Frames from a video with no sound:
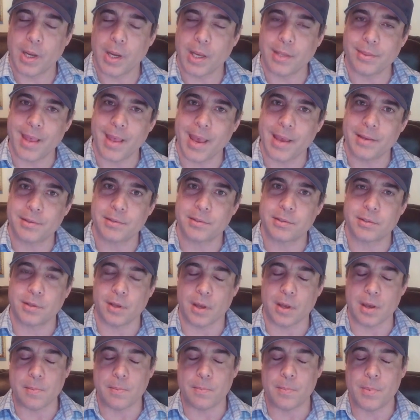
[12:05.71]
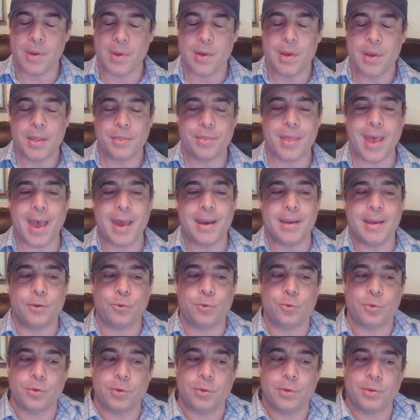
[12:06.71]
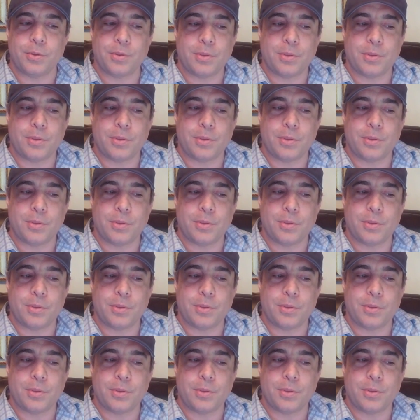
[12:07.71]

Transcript: And that is,